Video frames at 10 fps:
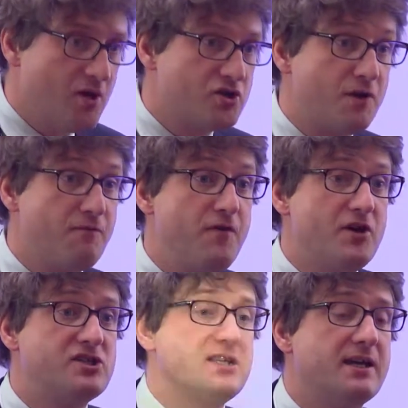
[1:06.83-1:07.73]
So
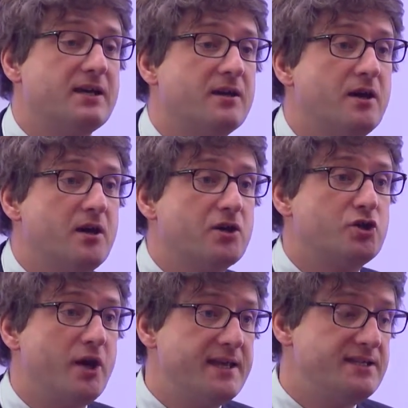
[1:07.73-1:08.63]
firstly,
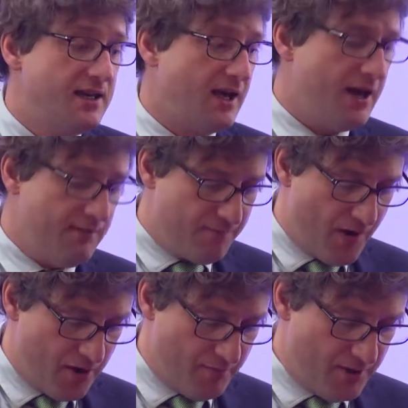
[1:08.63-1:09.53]
creating an
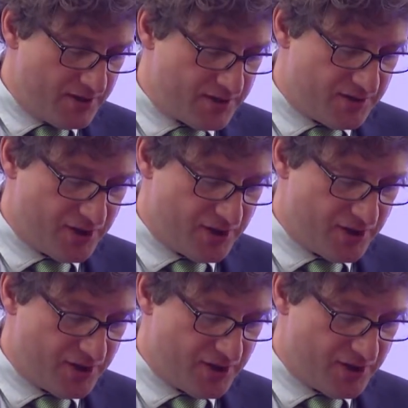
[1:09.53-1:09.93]
environment